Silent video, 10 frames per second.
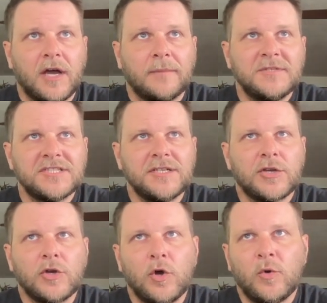I'm just going to
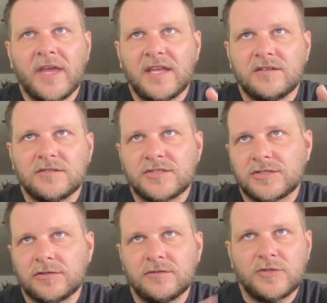go and
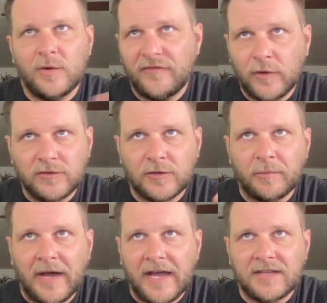do a filter
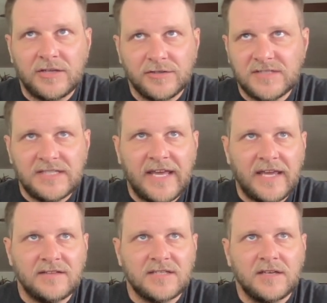by year to
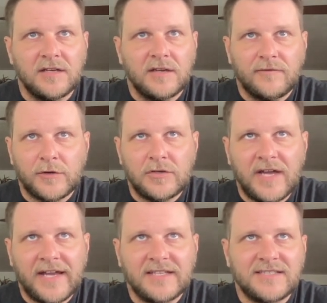date for
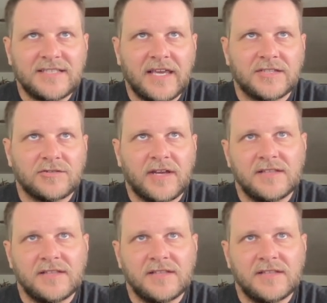United States, right?